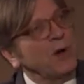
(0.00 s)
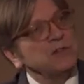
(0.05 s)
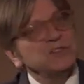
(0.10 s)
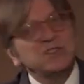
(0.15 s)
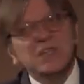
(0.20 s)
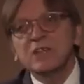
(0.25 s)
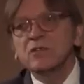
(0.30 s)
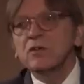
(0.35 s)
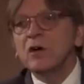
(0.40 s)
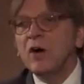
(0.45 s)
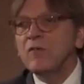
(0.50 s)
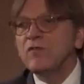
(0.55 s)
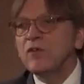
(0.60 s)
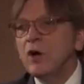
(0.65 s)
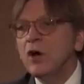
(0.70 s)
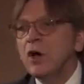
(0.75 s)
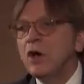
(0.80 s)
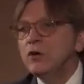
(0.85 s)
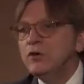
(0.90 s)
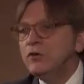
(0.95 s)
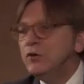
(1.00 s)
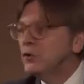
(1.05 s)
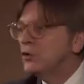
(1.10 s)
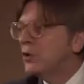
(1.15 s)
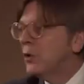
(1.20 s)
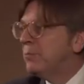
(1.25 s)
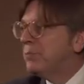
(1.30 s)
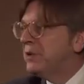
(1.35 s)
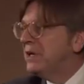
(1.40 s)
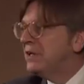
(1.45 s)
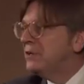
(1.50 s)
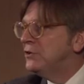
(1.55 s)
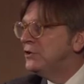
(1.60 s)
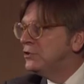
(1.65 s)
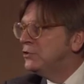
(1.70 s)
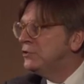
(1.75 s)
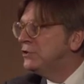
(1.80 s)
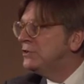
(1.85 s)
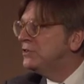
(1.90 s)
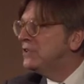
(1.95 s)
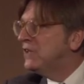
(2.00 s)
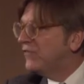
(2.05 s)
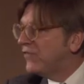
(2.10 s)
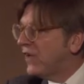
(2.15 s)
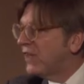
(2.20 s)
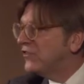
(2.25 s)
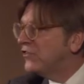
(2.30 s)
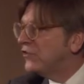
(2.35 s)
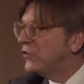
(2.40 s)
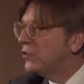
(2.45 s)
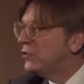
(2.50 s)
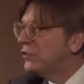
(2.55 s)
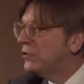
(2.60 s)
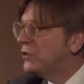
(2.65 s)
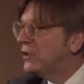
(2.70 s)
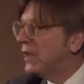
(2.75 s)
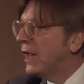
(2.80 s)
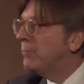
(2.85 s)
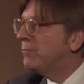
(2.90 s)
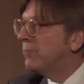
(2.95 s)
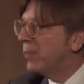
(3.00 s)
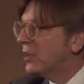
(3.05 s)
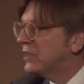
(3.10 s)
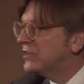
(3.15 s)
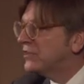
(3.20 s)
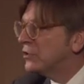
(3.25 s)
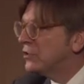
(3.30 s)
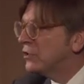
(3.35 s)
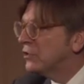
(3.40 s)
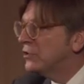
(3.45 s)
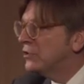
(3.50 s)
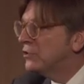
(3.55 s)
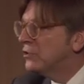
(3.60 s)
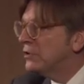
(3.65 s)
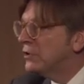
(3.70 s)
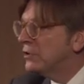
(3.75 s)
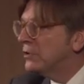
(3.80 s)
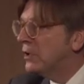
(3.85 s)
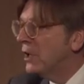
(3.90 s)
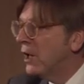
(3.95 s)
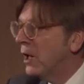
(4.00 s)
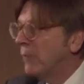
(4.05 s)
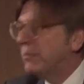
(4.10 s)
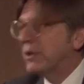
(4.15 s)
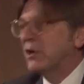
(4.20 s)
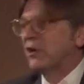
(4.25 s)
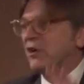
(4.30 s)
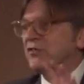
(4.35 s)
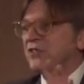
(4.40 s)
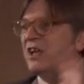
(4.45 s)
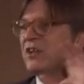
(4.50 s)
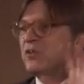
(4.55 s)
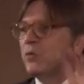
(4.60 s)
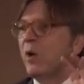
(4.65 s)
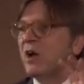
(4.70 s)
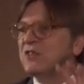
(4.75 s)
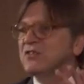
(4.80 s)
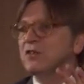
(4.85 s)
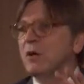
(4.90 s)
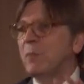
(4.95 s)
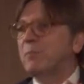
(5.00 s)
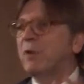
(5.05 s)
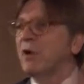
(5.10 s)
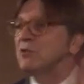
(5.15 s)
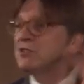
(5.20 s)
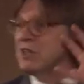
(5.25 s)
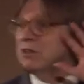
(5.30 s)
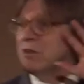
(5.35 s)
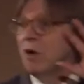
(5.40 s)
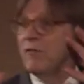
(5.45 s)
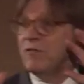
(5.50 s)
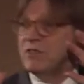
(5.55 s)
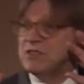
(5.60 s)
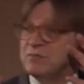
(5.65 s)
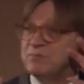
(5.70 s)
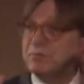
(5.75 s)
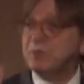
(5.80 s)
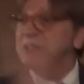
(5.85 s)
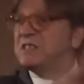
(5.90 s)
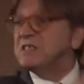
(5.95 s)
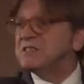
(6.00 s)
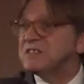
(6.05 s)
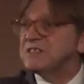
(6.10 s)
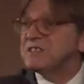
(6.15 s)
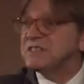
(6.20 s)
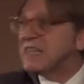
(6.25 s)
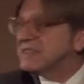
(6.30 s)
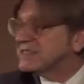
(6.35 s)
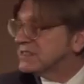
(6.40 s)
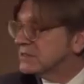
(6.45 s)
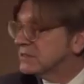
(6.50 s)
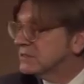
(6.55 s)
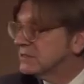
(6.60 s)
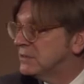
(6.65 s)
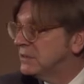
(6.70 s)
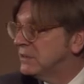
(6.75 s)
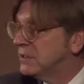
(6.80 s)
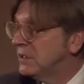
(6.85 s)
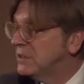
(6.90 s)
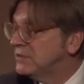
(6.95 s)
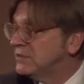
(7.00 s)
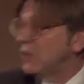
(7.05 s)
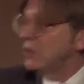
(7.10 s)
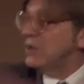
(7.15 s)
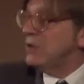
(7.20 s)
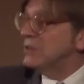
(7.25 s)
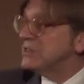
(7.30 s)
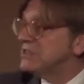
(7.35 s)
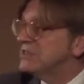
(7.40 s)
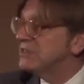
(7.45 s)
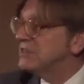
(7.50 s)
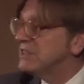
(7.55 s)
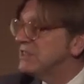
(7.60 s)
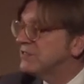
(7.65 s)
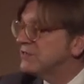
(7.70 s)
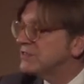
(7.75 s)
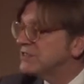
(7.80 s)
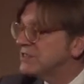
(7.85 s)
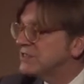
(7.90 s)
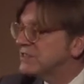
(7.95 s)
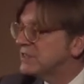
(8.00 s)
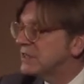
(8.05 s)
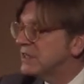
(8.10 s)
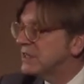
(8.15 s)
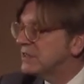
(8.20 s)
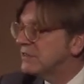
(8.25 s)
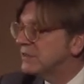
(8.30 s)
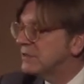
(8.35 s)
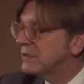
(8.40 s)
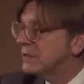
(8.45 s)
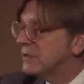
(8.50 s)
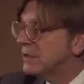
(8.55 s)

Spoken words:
project of a European Union, defense union and political union. Because it was a project of his predecessor. So he was not interested in it.